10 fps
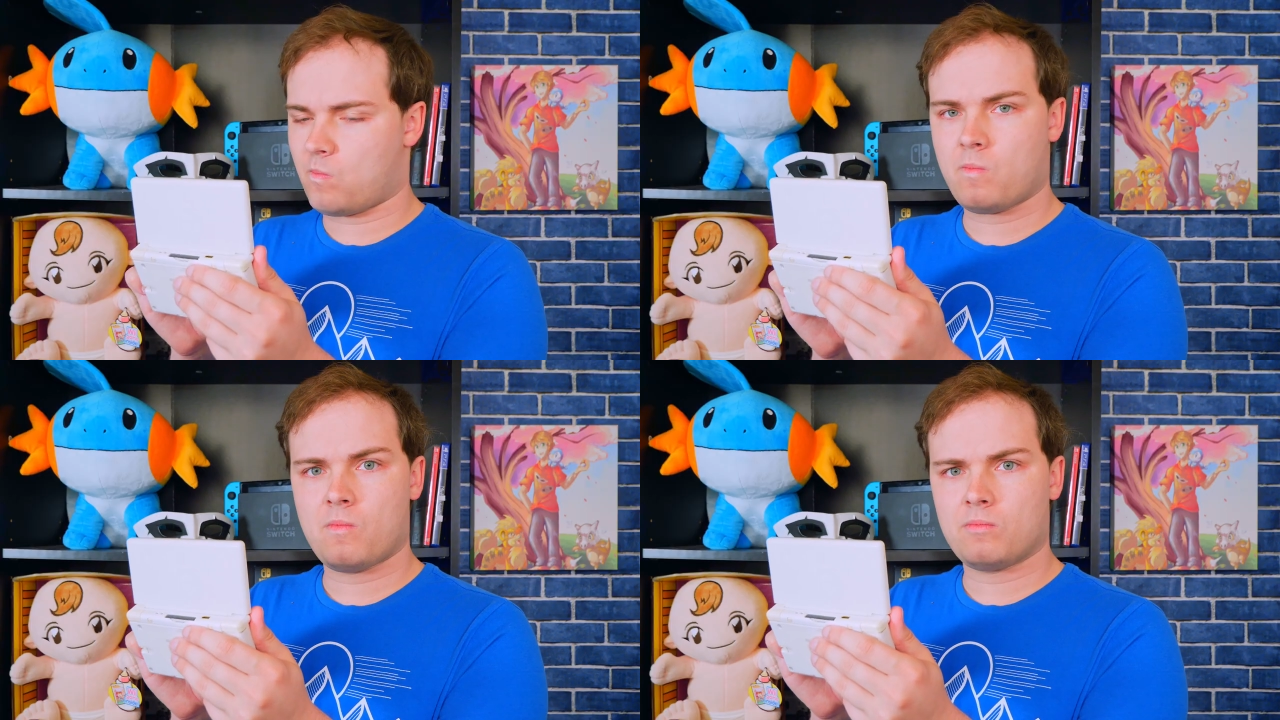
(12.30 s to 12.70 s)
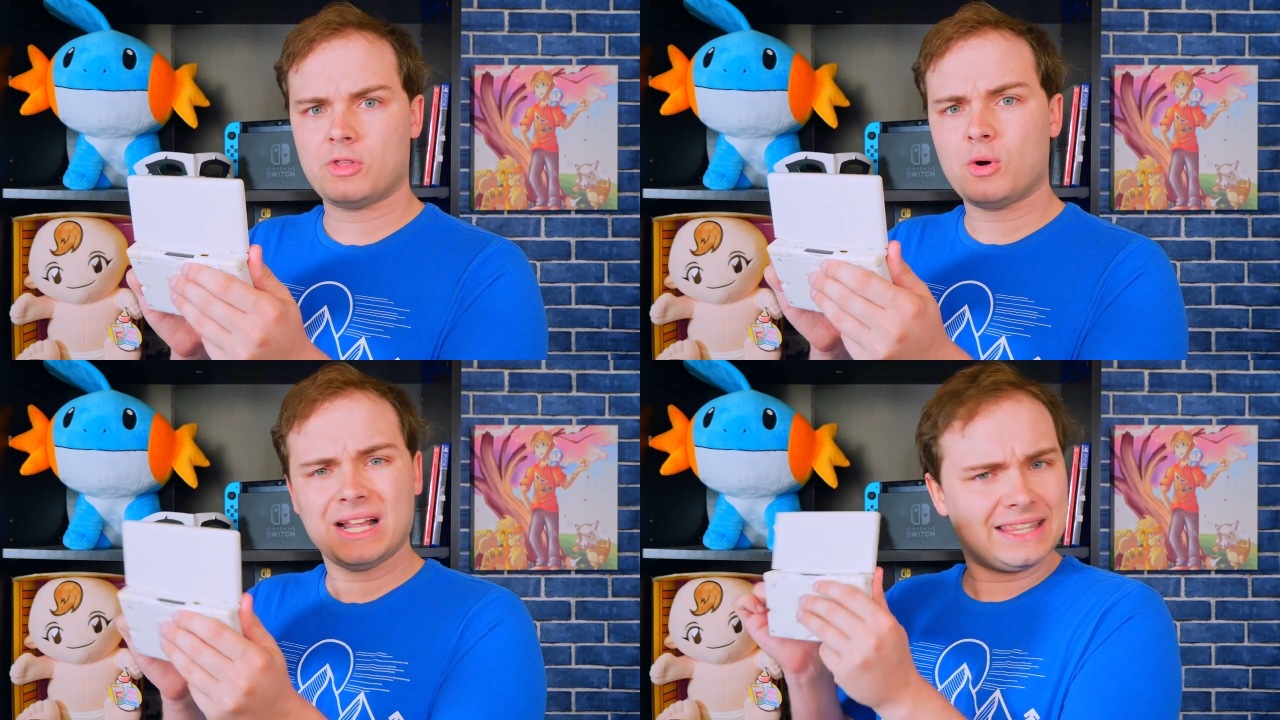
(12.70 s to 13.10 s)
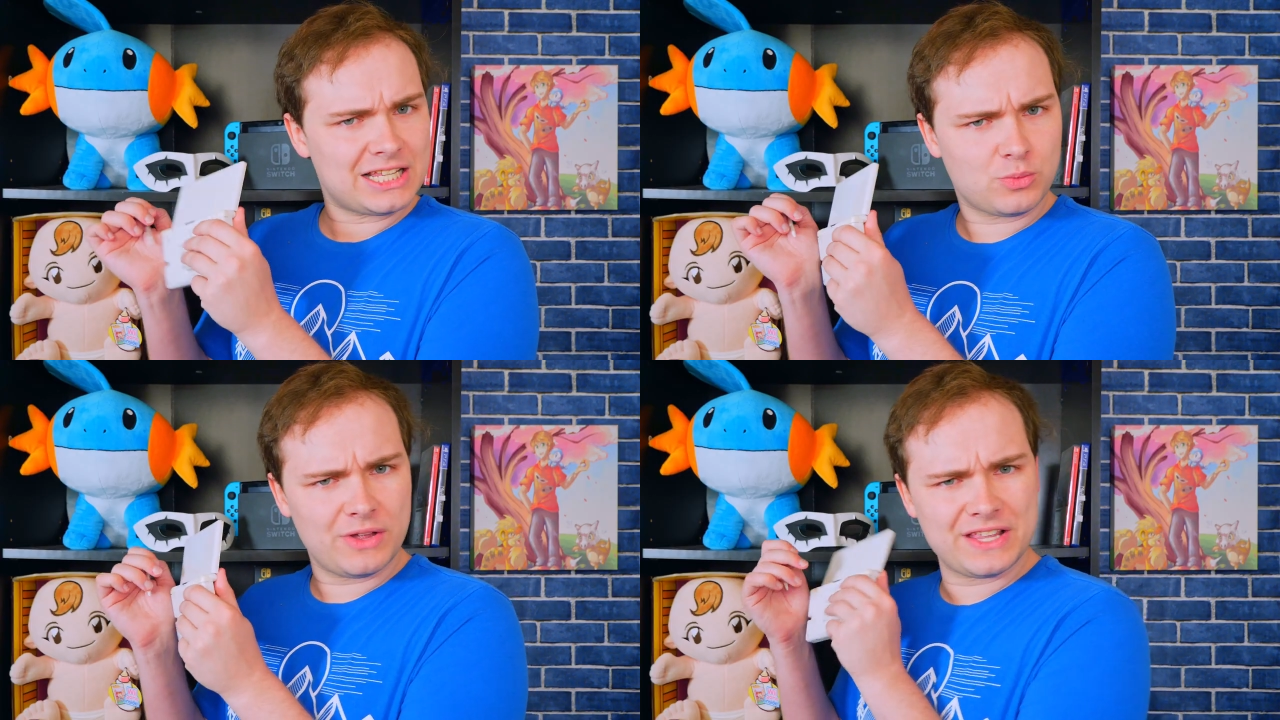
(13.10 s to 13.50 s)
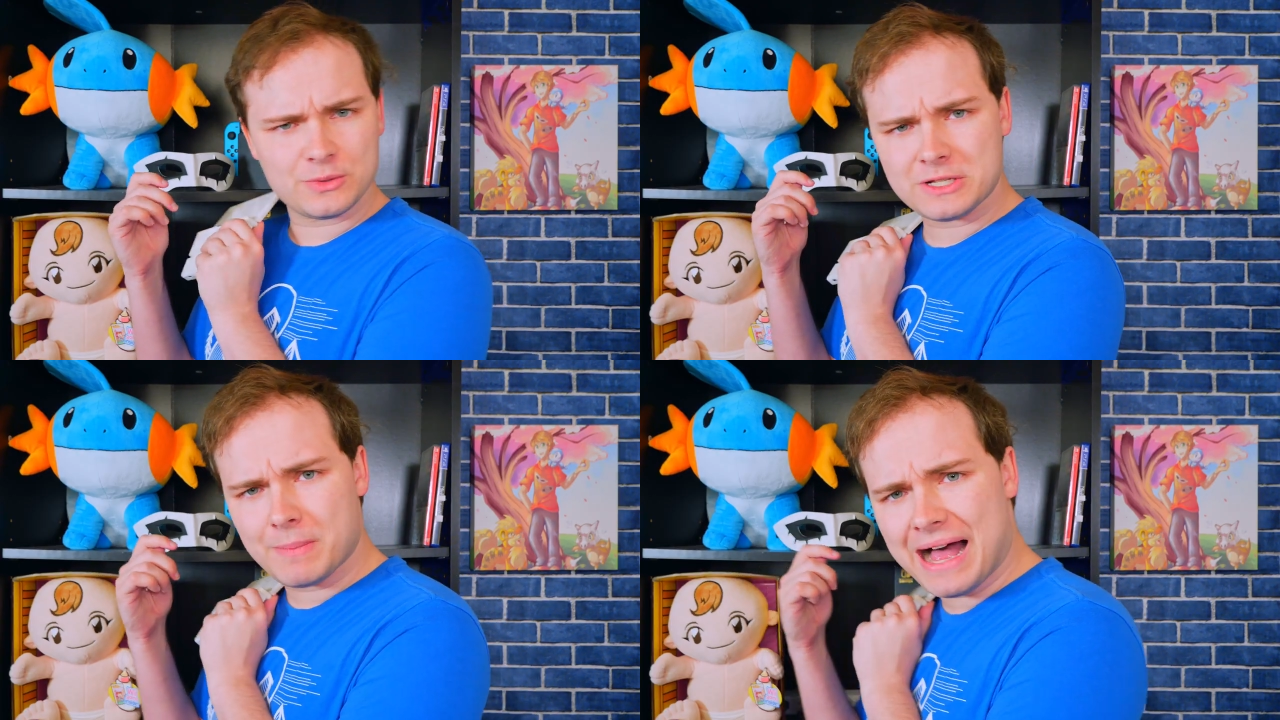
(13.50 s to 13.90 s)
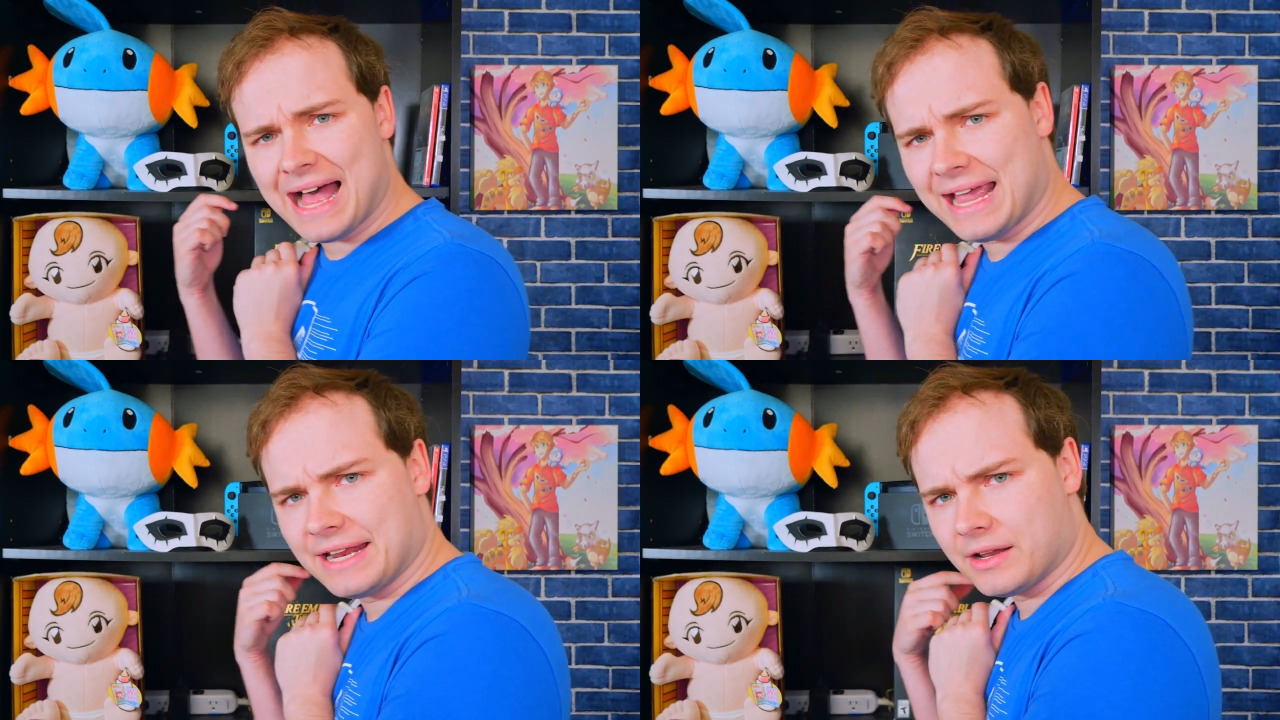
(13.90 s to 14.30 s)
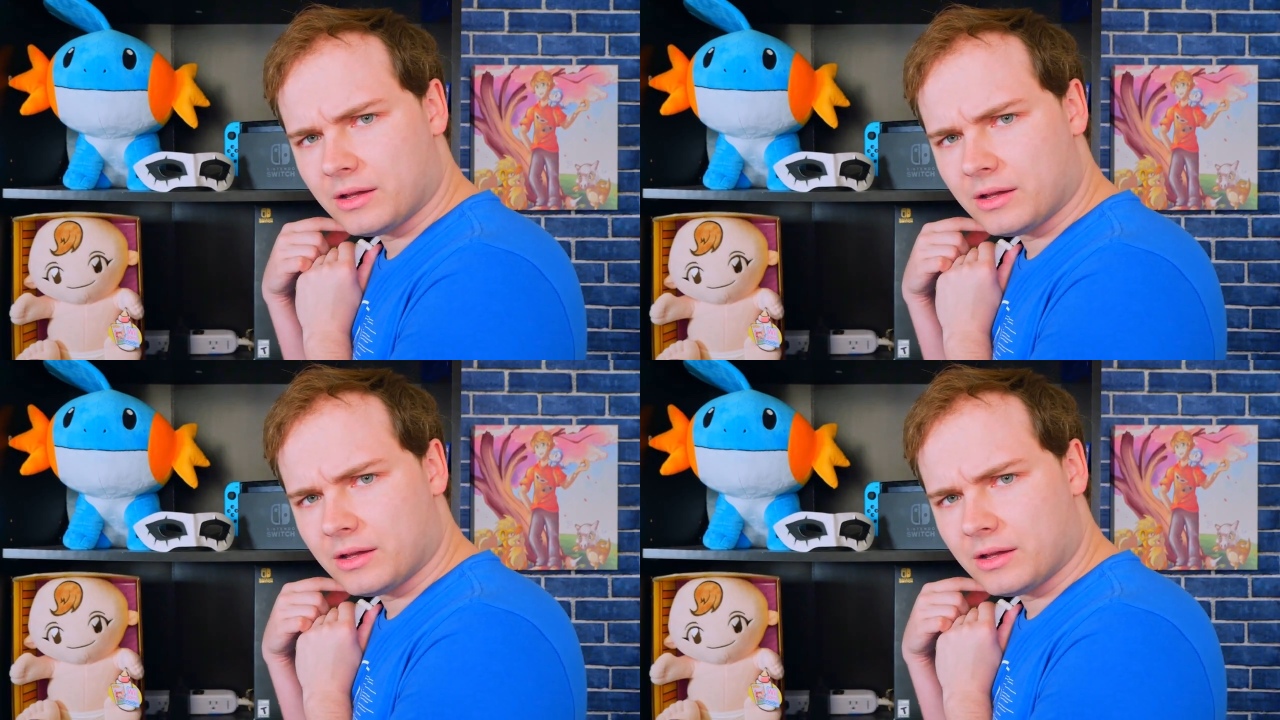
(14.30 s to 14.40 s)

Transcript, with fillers: DS. No, not this one, this one's mine.